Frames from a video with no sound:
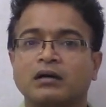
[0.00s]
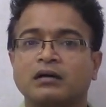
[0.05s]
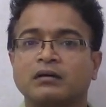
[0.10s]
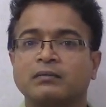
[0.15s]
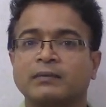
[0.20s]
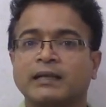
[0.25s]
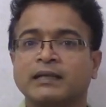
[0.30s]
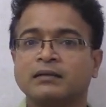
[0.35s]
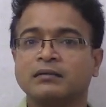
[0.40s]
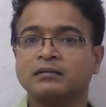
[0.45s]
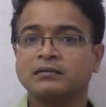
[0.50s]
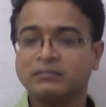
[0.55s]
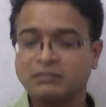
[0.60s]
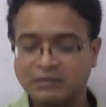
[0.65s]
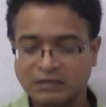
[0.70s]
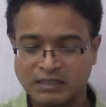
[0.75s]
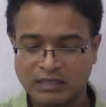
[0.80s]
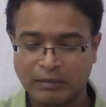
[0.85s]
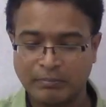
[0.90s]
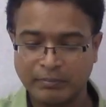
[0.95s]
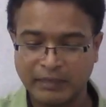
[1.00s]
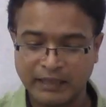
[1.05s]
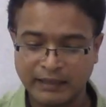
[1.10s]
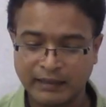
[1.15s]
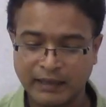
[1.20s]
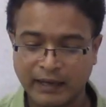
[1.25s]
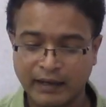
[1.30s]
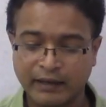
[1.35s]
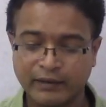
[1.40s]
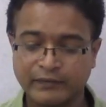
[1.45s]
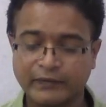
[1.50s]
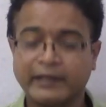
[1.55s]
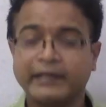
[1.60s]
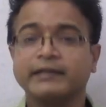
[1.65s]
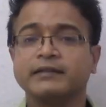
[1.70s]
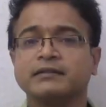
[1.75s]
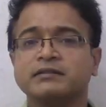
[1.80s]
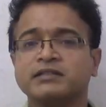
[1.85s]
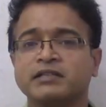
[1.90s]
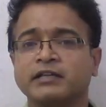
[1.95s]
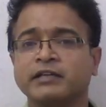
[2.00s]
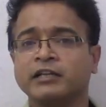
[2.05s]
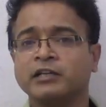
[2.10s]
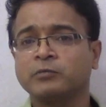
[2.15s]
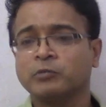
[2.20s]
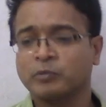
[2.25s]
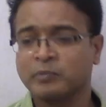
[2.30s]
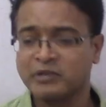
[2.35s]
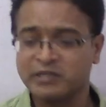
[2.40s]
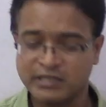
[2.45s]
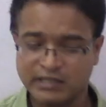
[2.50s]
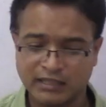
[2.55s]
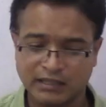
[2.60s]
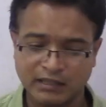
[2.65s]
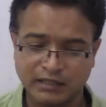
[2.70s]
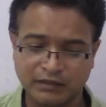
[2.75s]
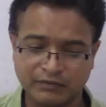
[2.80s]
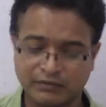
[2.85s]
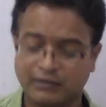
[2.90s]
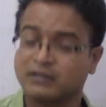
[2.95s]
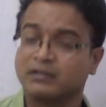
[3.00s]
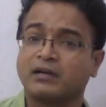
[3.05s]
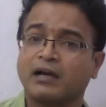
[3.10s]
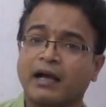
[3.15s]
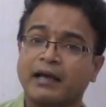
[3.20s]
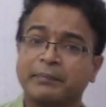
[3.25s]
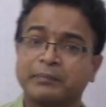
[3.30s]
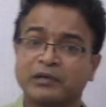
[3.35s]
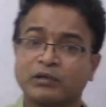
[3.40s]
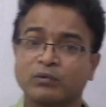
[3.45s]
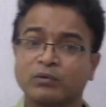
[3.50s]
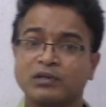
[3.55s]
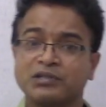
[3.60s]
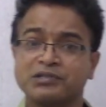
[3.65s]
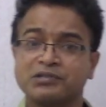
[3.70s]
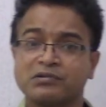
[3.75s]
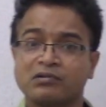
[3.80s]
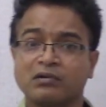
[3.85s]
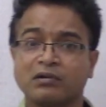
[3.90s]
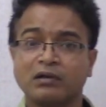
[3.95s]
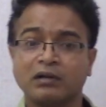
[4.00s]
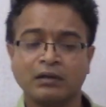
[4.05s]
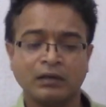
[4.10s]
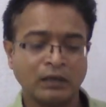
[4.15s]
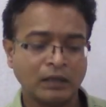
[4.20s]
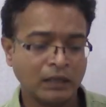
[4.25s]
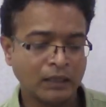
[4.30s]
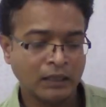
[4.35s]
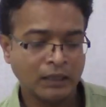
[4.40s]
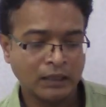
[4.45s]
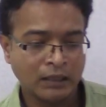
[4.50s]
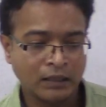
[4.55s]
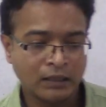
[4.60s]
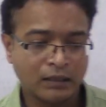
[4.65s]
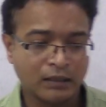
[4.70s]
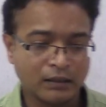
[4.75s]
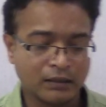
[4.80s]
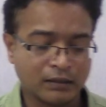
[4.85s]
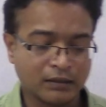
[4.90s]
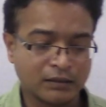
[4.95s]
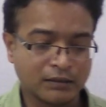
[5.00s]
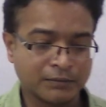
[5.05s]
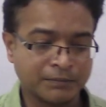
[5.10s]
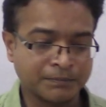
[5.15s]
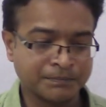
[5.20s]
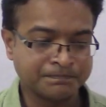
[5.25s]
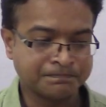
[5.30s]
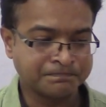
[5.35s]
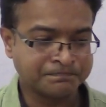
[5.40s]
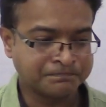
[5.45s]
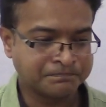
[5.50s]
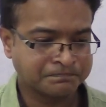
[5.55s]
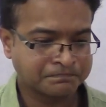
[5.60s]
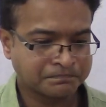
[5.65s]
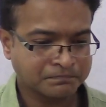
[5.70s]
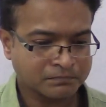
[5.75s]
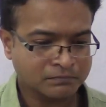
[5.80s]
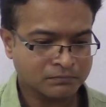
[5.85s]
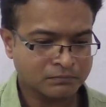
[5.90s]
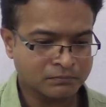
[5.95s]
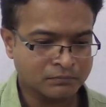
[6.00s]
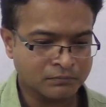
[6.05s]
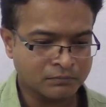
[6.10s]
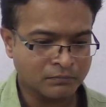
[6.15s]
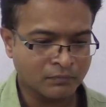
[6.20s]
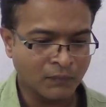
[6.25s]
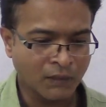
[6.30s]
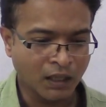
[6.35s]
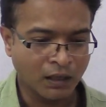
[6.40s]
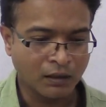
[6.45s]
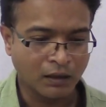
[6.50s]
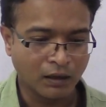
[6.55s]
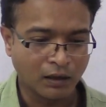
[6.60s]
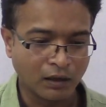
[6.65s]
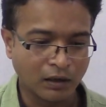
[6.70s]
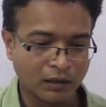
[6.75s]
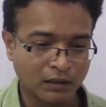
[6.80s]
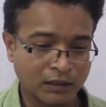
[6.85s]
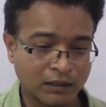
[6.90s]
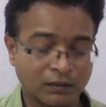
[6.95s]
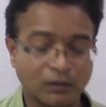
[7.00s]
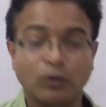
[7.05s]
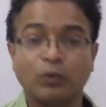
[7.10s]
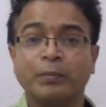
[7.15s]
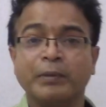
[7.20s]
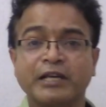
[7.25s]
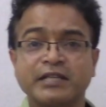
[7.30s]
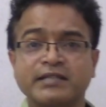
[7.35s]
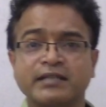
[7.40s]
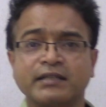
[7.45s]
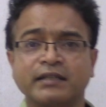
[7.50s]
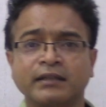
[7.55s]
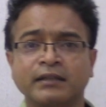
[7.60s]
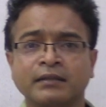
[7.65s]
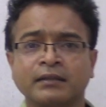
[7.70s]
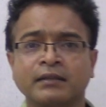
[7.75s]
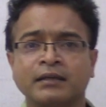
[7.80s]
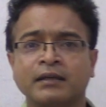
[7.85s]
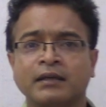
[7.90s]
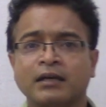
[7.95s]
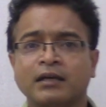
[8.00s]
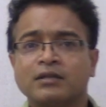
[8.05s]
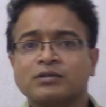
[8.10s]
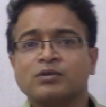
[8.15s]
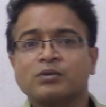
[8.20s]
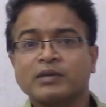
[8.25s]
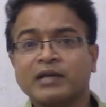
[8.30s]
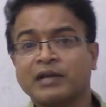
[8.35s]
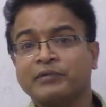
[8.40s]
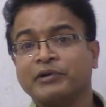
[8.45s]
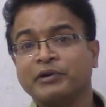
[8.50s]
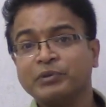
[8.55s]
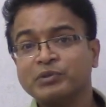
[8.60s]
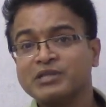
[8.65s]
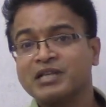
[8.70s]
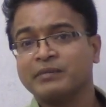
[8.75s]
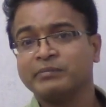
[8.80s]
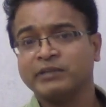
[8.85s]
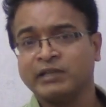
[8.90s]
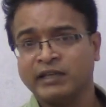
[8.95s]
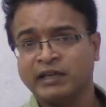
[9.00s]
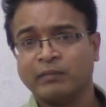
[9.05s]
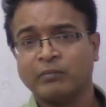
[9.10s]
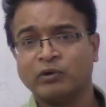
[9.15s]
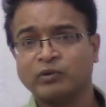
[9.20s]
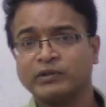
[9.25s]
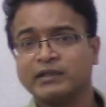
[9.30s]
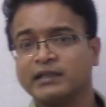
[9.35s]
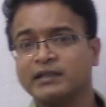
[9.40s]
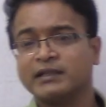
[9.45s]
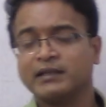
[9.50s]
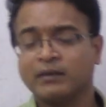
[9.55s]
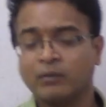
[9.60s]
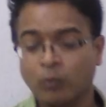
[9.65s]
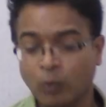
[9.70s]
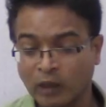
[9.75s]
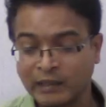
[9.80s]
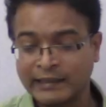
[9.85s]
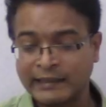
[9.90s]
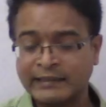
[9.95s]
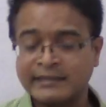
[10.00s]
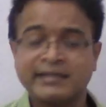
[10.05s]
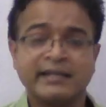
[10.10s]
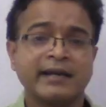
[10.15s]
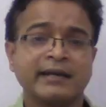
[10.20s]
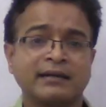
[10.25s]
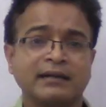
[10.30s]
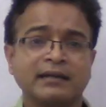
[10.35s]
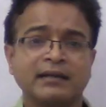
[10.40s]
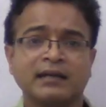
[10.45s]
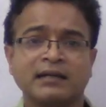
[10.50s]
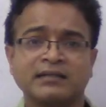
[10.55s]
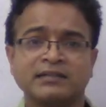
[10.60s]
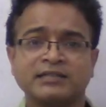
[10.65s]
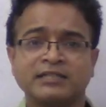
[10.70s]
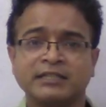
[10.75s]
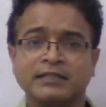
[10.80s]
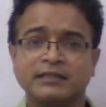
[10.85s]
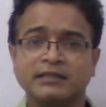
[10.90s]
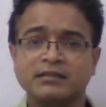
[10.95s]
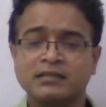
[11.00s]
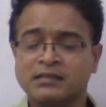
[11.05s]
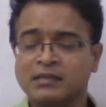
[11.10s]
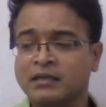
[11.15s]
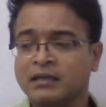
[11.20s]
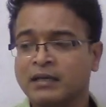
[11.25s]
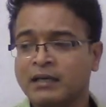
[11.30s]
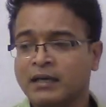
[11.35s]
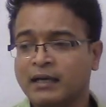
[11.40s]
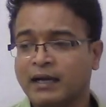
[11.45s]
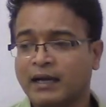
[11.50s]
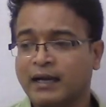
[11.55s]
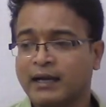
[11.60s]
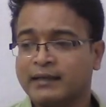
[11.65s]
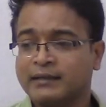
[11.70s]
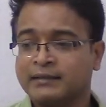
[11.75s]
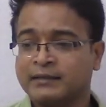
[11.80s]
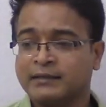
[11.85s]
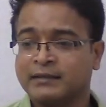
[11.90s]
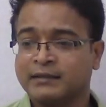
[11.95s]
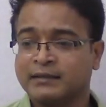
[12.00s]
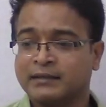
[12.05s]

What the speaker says: when somebody have like genetic propensity for hypercholesterol um, or obesity. So can we do something about it? What exactly are genes? And